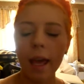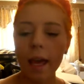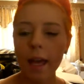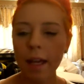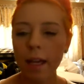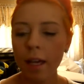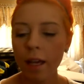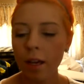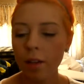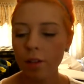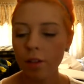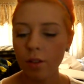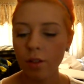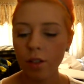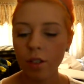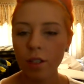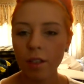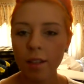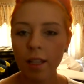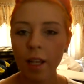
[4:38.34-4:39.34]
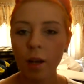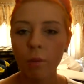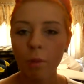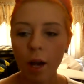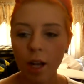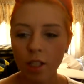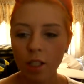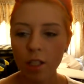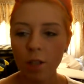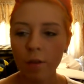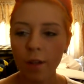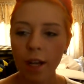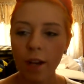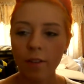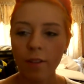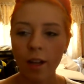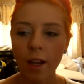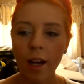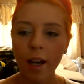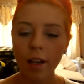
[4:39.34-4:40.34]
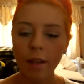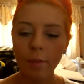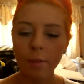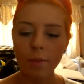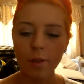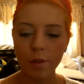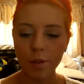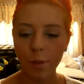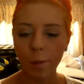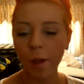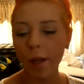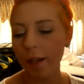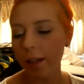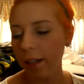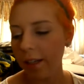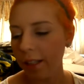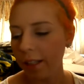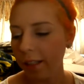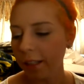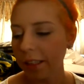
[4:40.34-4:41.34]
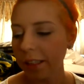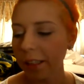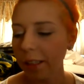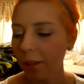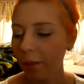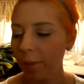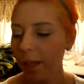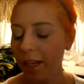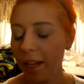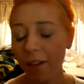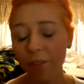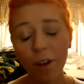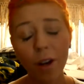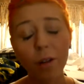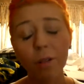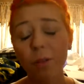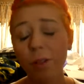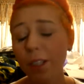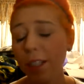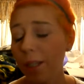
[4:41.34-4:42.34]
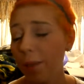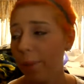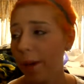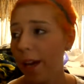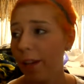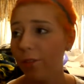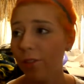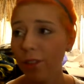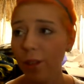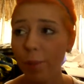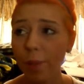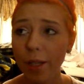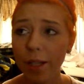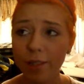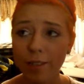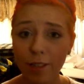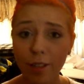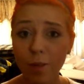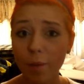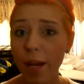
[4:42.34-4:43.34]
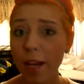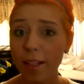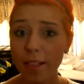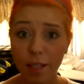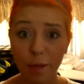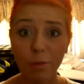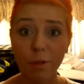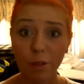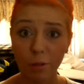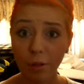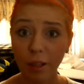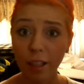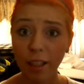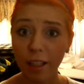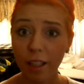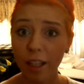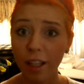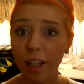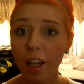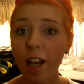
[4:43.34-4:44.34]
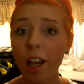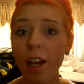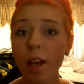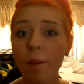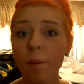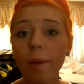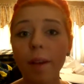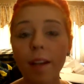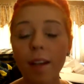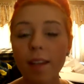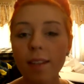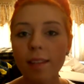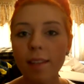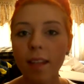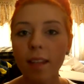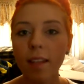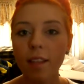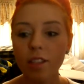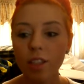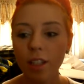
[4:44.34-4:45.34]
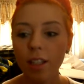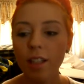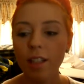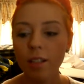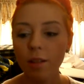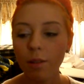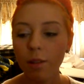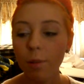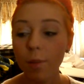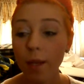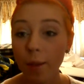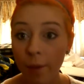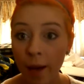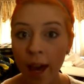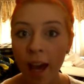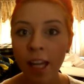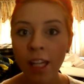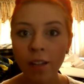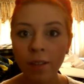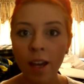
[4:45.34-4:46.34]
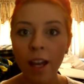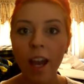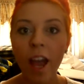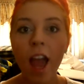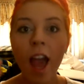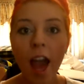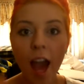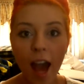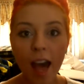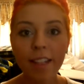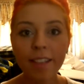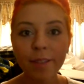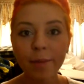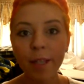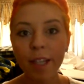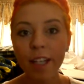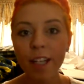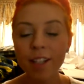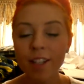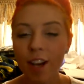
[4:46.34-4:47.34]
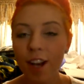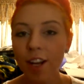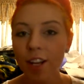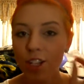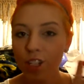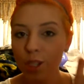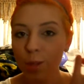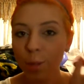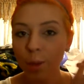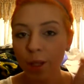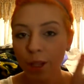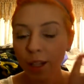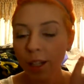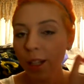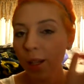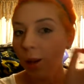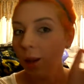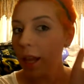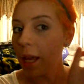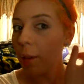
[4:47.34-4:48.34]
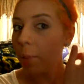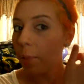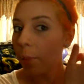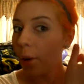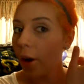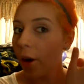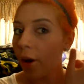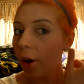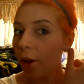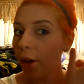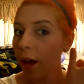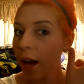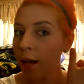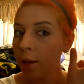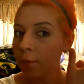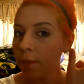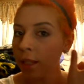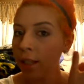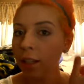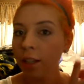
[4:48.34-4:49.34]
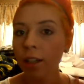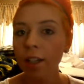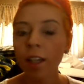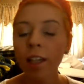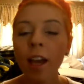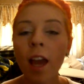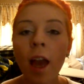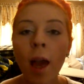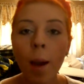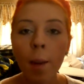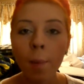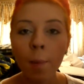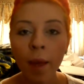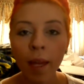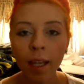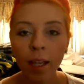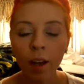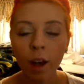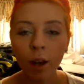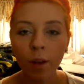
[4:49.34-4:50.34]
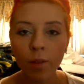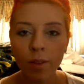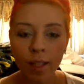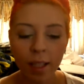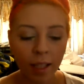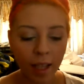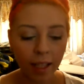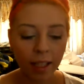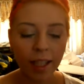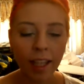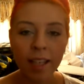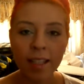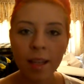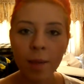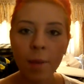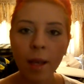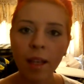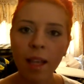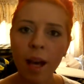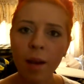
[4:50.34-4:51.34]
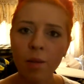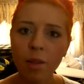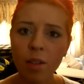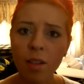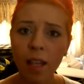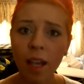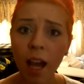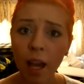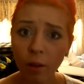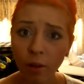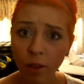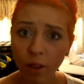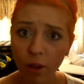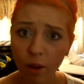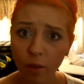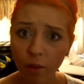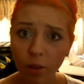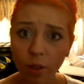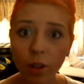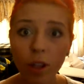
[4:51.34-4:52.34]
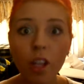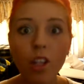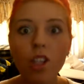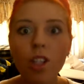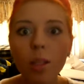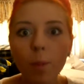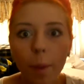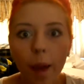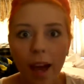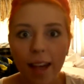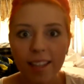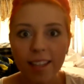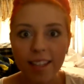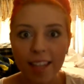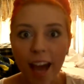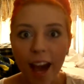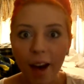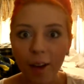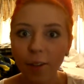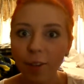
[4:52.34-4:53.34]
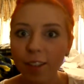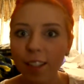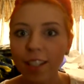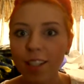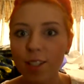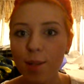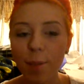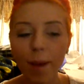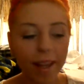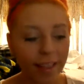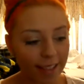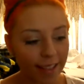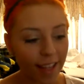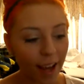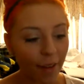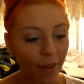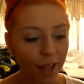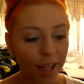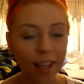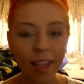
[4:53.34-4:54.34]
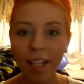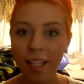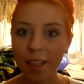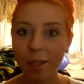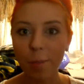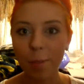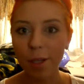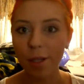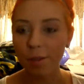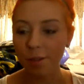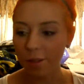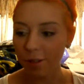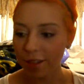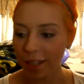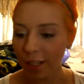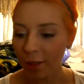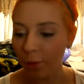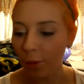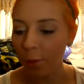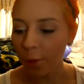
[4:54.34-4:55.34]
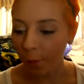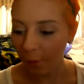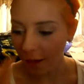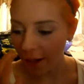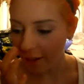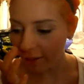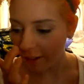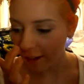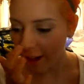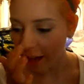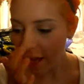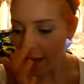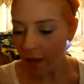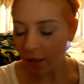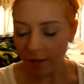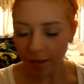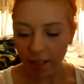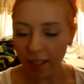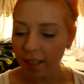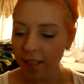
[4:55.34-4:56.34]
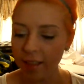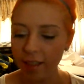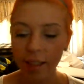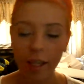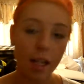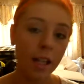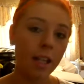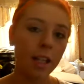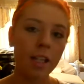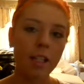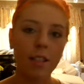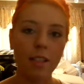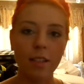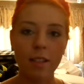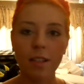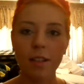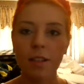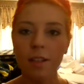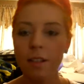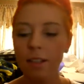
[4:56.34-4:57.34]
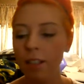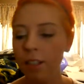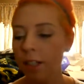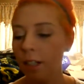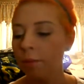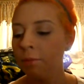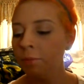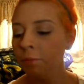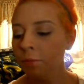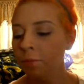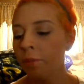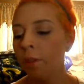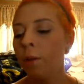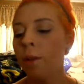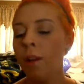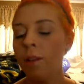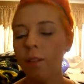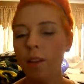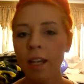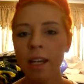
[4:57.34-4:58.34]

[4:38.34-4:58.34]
And so she's like watching or whatever. I'm swearing a little bit. I felt really bad for the piercer. That's why I tipped her really good, because like she had to deal with me. But anyway, as I'm getting it done and she's putting a little like ball on my earring, Megan all of a sudden like lays on my lap. She's like, I really don't feel good. And she passes out. Like she passes out in like the piercer's like room or whatever. So lady's like, I need assistance in here. Whatever.